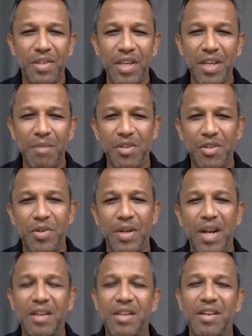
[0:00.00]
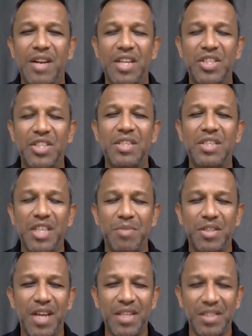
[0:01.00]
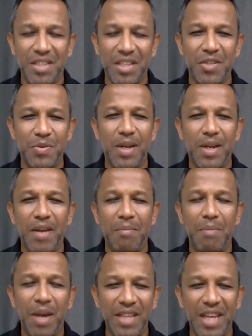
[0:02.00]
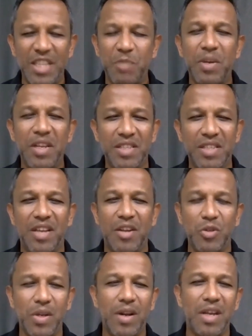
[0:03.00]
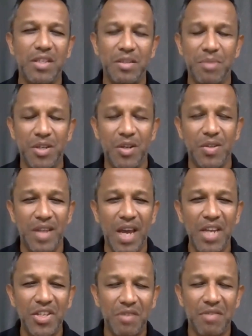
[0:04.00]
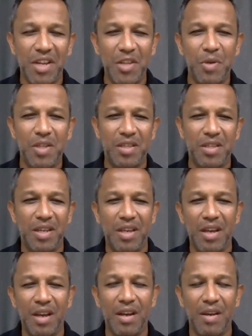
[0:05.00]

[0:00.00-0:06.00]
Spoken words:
team, the Sri Lankan national team, the Tuskers, were led by the experienced Danushka Ranjan, because Nigel Ratwate